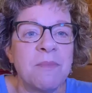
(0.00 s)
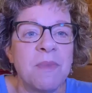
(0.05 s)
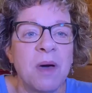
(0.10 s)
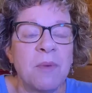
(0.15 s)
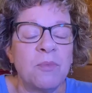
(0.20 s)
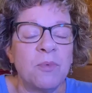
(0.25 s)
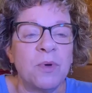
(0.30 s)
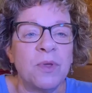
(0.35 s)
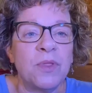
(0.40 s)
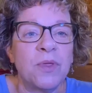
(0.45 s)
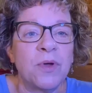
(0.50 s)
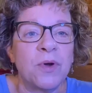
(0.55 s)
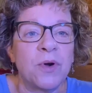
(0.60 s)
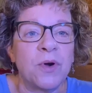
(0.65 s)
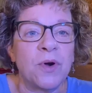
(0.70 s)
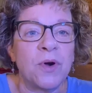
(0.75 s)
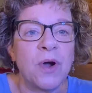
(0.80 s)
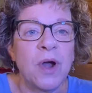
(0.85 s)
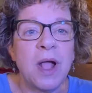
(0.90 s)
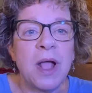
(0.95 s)
came up with
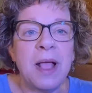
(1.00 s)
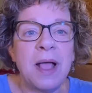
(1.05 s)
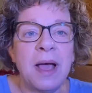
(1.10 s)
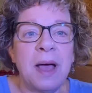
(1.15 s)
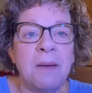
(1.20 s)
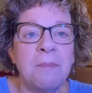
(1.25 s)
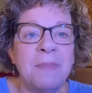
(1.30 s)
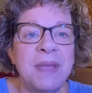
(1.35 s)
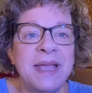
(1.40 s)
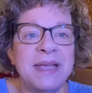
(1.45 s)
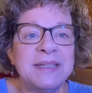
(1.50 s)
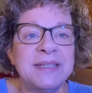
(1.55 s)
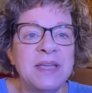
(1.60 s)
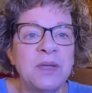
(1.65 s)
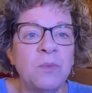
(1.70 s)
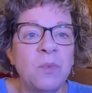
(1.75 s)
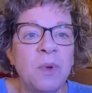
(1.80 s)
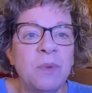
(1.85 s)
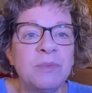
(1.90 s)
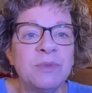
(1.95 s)
her
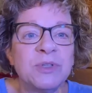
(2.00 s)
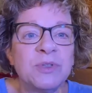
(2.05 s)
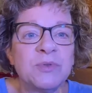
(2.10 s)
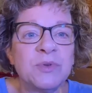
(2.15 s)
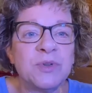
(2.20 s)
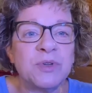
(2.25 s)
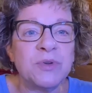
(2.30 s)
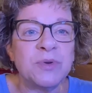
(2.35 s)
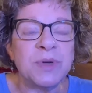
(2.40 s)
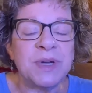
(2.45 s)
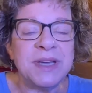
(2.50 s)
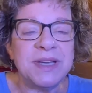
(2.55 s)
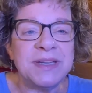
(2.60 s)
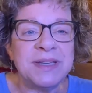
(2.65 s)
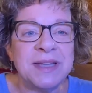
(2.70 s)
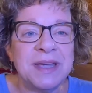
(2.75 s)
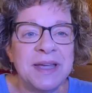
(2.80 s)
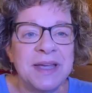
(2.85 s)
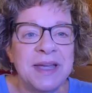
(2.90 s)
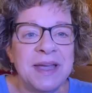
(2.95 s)
amazing women's
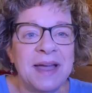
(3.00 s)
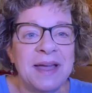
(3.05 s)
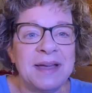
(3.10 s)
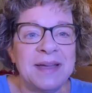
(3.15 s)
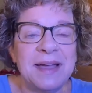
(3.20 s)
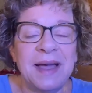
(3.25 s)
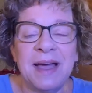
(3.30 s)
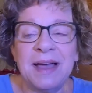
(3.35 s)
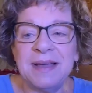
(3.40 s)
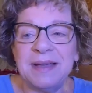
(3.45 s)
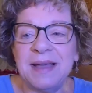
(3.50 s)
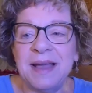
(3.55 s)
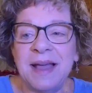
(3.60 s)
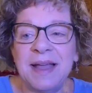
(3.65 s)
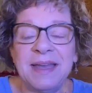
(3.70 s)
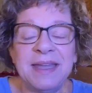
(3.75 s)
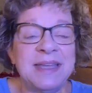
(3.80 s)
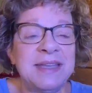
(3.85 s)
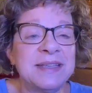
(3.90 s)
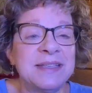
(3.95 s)
retreat
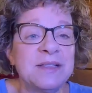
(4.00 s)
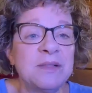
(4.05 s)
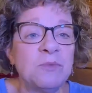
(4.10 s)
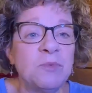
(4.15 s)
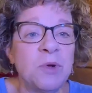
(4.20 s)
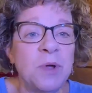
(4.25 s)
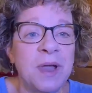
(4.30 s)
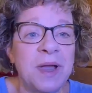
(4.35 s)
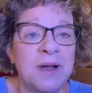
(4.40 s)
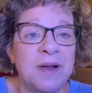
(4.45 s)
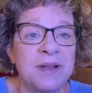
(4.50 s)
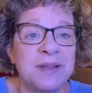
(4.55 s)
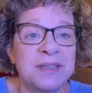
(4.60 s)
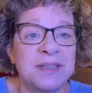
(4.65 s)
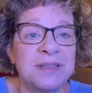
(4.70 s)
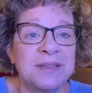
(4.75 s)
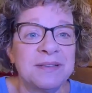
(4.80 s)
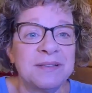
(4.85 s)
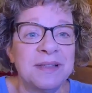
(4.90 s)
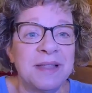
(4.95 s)
on Isla
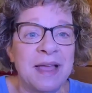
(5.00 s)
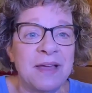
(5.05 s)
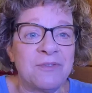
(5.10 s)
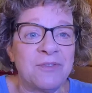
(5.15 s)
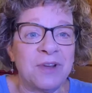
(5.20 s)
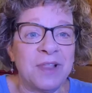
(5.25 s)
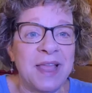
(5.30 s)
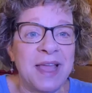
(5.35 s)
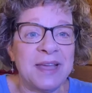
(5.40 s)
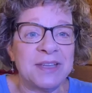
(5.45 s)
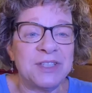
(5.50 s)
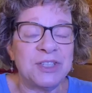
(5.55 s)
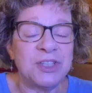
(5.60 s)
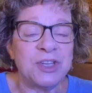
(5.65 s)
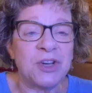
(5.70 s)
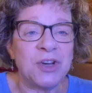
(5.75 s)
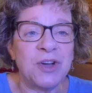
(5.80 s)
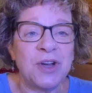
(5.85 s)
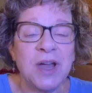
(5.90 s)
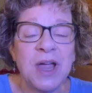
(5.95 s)
Mujeres for last
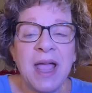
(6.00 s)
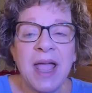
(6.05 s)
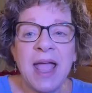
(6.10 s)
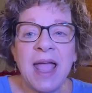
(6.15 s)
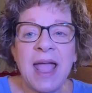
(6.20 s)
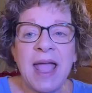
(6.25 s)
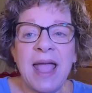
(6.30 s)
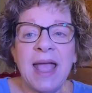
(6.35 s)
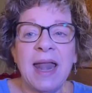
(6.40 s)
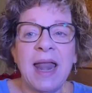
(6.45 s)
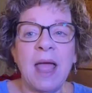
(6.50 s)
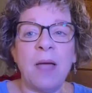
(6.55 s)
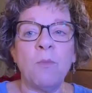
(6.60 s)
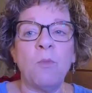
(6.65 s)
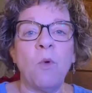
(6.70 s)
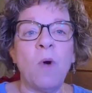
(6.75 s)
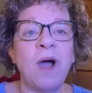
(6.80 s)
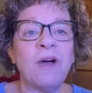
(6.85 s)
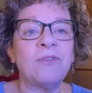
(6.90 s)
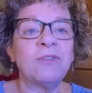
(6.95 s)
year. And
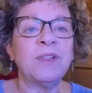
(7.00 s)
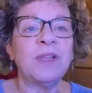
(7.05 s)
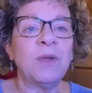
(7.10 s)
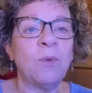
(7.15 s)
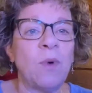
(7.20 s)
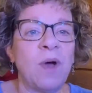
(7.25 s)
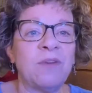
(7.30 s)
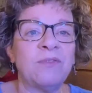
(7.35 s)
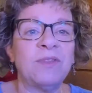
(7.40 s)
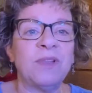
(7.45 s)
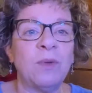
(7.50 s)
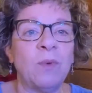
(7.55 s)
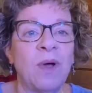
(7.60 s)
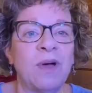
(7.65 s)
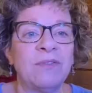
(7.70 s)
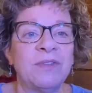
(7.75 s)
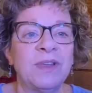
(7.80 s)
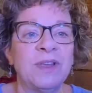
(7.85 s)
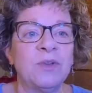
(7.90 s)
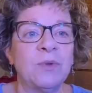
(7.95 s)
I'm
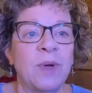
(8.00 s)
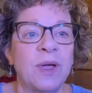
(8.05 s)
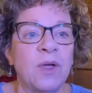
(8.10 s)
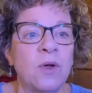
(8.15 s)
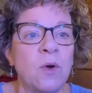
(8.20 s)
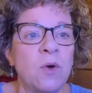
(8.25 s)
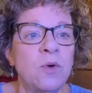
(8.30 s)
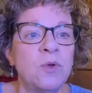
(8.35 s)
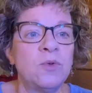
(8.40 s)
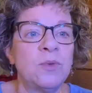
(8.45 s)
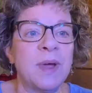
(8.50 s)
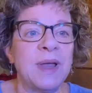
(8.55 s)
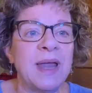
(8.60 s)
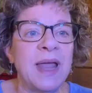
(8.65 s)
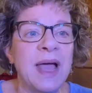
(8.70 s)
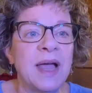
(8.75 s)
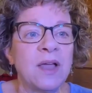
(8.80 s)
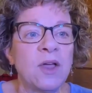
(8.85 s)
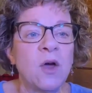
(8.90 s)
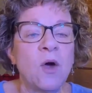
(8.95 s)
waffling. Do I go? Do I
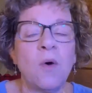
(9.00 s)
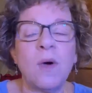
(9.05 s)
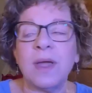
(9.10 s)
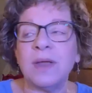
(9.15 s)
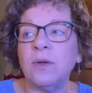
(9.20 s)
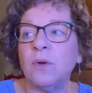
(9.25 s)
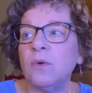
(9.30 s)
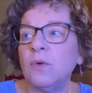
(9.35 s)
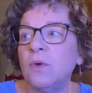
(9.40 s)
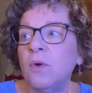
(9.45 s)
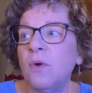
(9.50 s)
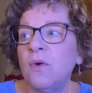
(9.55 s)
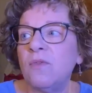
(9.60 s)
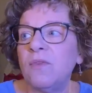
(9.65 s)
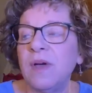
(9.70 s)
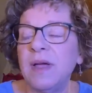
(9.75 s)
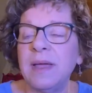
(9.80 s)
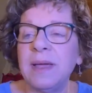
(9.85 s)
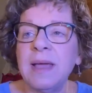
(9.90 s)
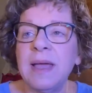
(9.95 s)
not go? I don't know
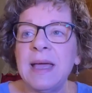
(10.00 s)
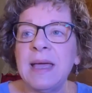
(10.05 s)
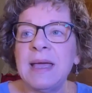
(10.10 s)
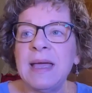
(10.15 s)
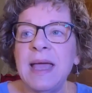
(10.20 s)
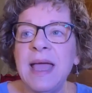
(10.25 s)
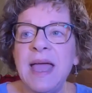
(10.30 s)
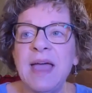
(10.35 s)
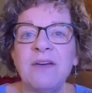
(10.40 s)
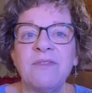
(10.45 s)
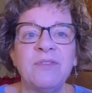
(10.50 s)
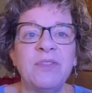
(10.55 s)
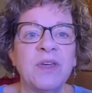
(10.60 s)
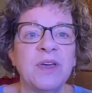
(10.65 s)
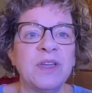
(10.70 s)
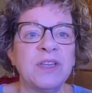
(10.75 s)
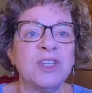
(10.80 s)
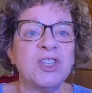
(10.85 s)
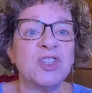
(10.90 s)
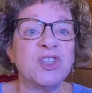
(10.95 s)
if I have
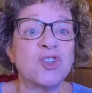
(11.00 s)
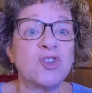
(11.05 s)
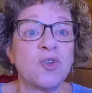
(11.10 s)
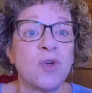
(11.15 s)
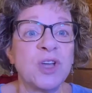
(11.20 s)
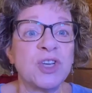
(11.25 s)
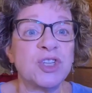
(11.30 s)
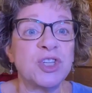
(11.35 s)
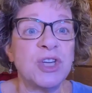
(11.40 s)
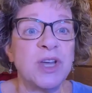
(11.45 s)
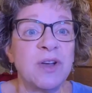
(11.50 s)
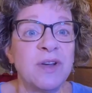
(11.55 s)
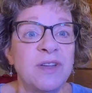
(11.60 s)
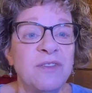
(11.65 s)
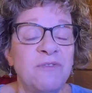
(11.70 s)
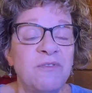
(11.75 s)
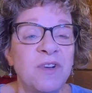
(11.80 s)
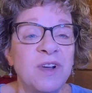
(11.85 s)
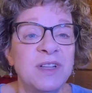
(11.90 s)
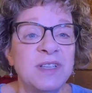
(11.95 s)
the
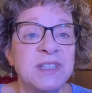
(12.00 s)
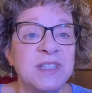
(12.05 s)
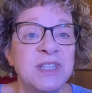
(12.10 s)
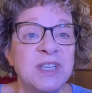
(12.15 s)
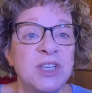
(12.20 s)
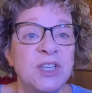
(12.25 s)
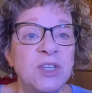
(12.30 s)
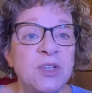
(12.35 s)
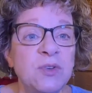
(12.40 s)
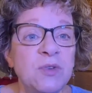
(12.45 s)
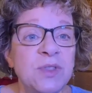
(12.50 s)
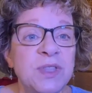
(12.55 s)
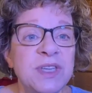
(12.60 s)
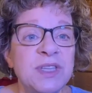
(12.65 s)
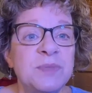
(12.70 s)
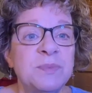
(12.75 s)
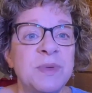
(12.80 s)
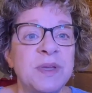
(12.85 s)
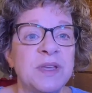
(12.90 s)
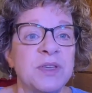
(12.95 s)
discretionary funds to do
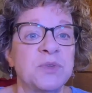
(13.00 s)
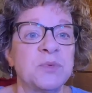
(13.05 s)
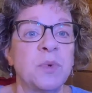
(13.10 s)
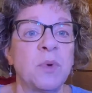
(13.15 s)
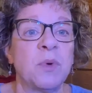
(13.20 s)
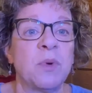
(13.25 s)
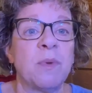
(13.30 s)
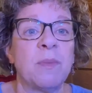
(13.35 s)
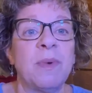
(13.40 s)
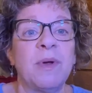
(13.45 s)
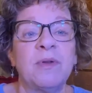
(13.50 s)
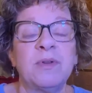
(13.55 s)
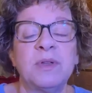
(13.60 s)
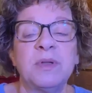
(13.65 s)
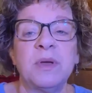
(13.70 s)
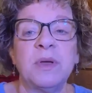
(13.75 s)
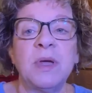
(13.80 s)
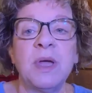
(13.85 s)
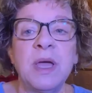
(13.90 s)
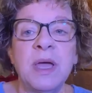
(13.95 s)
this because we were about
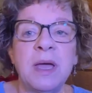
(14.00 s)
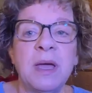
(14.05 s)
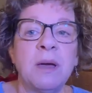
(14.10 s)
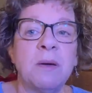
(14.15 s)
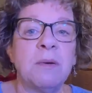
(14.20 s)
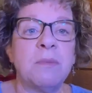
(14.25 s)
to